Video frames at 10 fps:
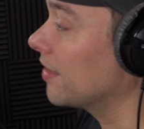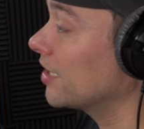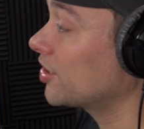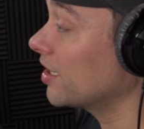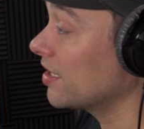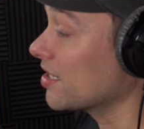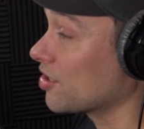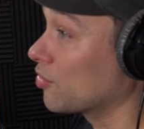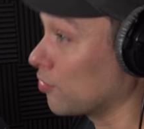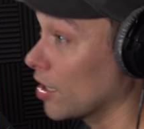That shit is
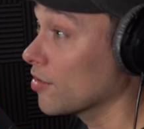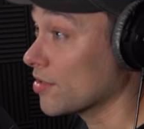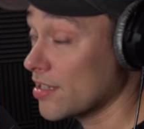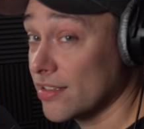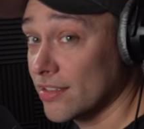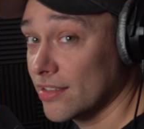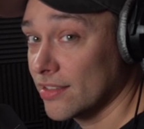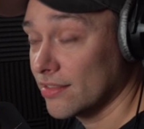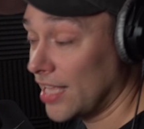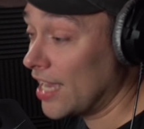gross.
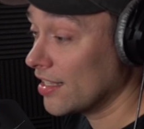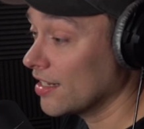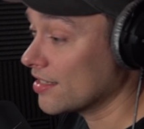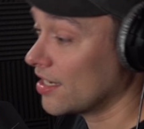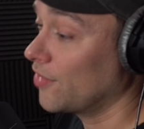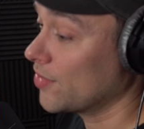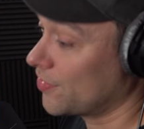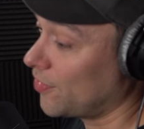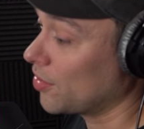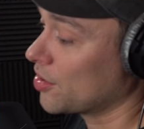That in itself is
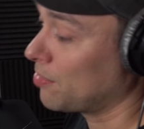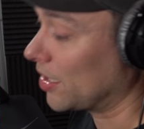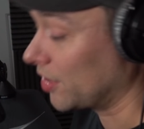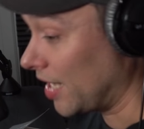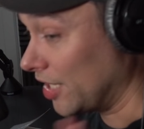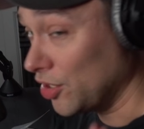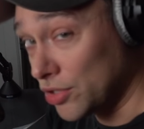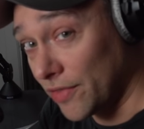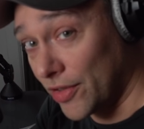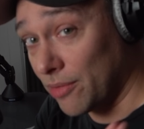voter suppression, and you
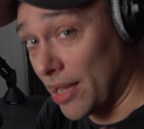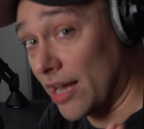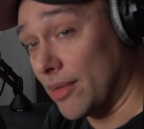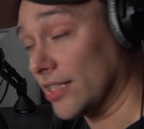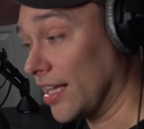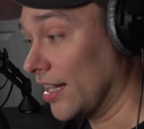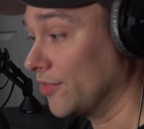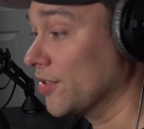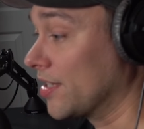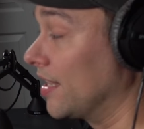should feel bad about that if you say